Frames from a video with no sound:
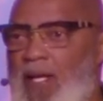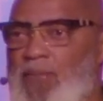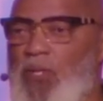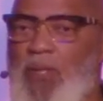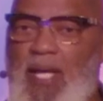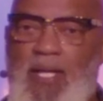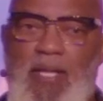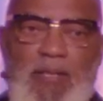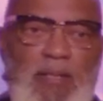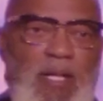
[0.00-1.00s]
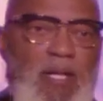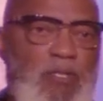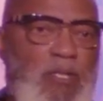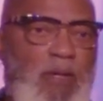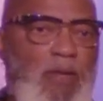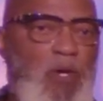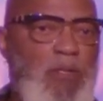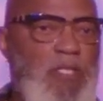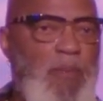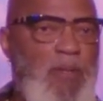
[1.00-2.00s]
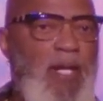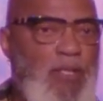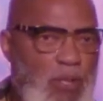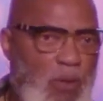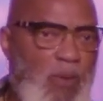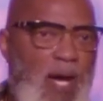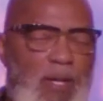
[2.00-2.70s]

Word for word: I'm so glad under the unction of the Holy Spirit, I know